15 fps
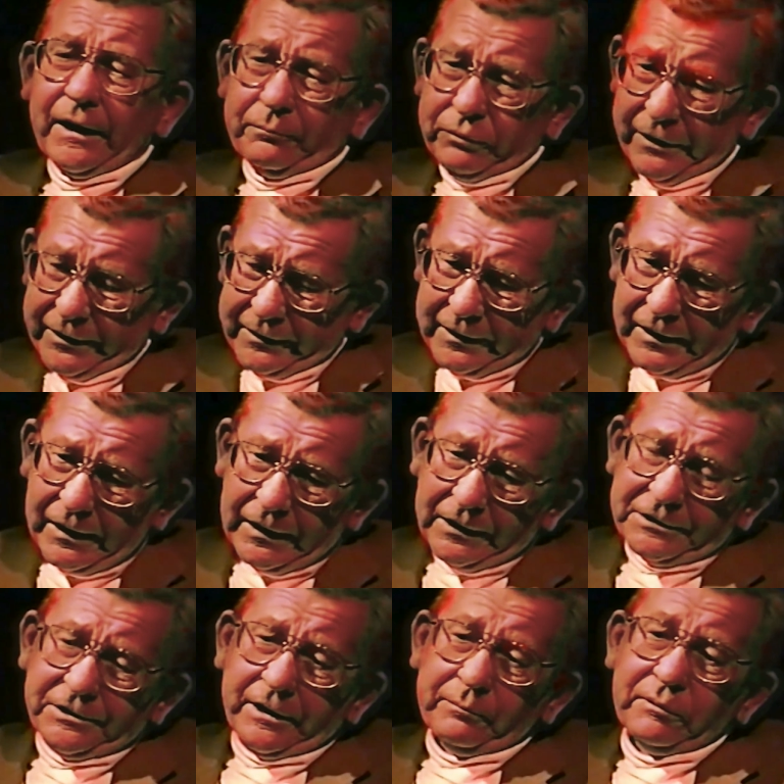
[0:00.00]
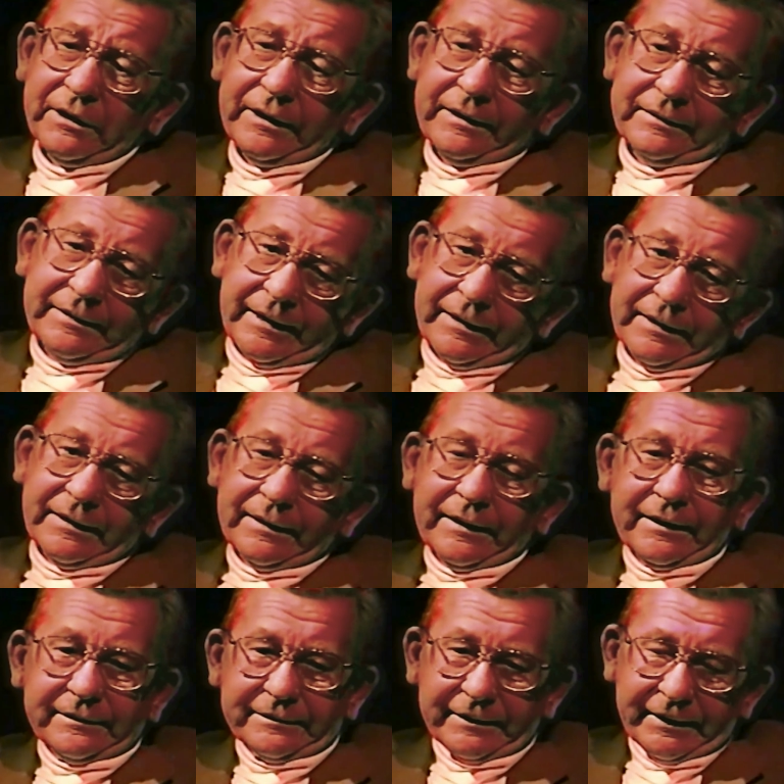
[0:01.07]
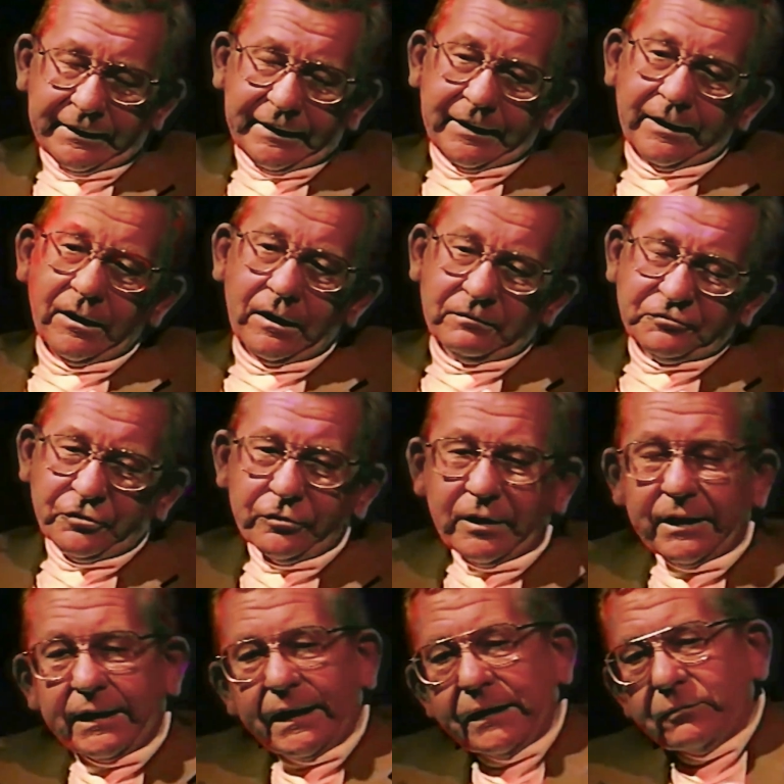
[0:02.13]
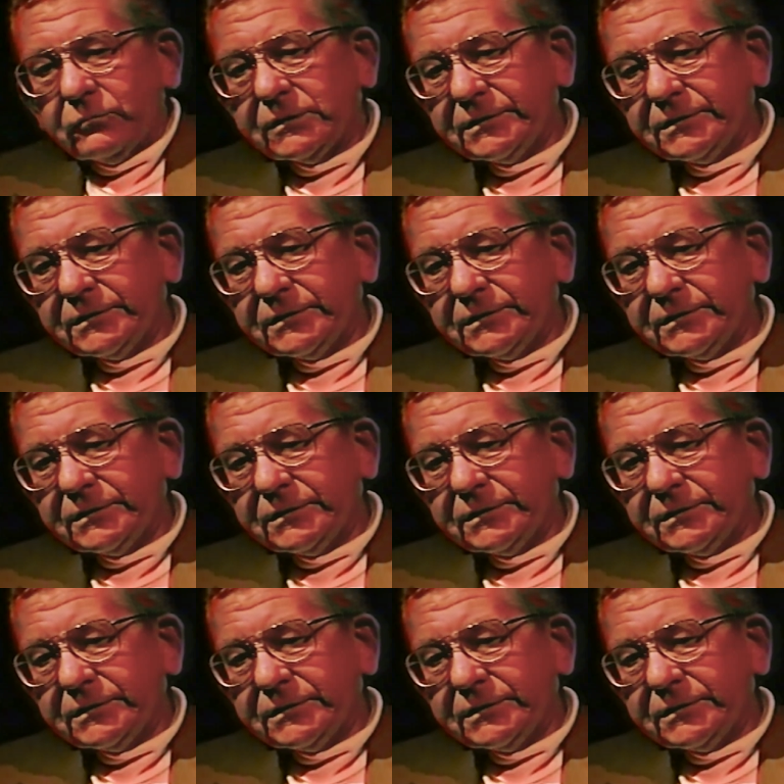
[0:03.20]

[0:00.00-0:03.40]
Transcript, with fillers: I played in college. I played at Hofstra,